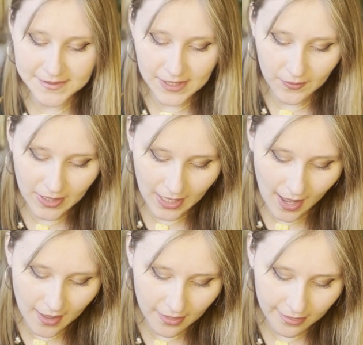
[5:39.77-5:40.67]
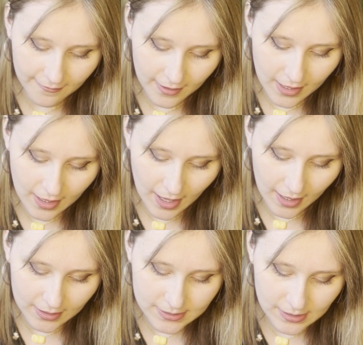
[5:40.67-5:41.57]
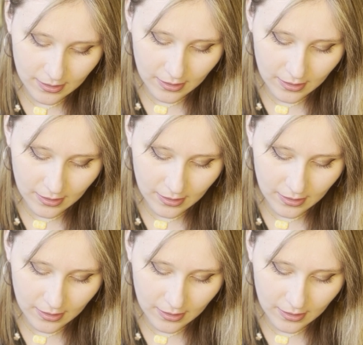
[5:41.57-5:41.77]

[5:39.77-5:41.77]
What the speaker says: So we get 3x